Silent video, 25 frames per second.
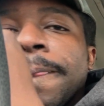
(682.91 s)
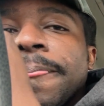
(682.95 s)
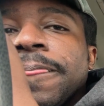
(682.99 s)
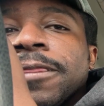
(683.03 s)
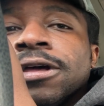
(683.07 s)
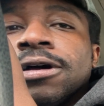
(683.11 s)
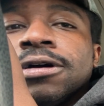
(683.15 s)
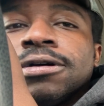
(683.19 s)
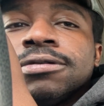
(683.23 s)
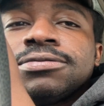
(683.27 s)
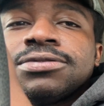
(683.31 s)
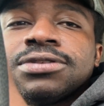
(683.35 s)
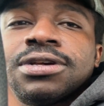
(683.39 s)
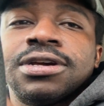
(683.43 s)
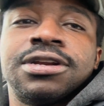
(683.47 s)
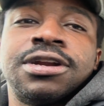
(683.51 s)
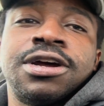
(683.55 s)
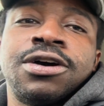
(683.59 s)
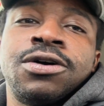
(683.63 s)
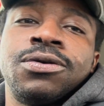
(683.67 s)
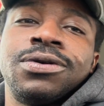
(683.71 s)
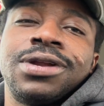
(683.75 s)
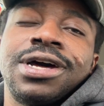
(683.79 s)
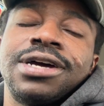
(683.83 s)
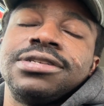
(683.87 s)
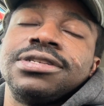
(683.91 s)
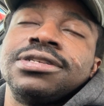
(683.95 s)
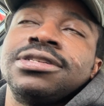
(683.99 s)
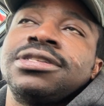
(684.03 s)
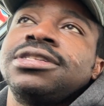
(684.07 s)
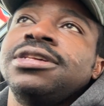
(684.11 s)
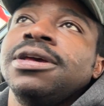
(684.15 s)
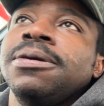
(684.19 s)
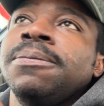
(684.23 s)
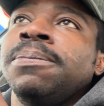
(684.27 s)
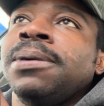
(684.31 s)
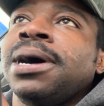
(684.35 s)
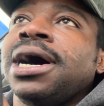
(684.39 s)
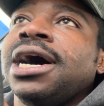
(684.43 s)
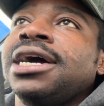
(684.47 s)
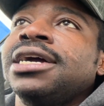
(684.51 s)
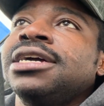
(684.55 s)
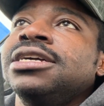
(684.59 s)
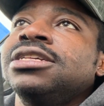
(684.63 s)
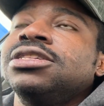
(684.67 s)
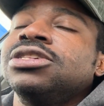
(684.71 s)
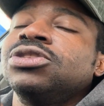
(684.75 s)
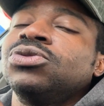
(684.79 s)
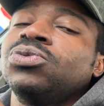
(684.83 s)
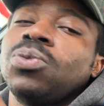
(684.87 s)
You know what I'm saying? I don't like to sit by
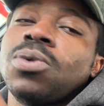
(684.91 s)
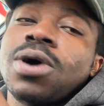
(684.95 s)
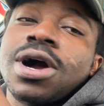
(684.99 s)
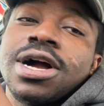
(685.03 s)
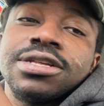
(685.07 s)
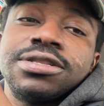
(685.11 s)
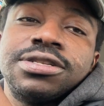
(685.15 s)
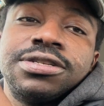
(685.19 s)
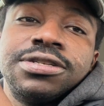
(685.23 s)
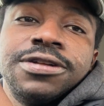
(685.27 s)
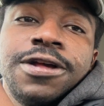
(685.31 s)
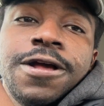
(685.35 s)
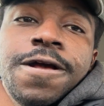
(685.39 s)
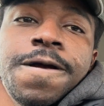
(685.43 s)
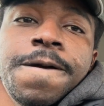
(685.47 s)
and just watch.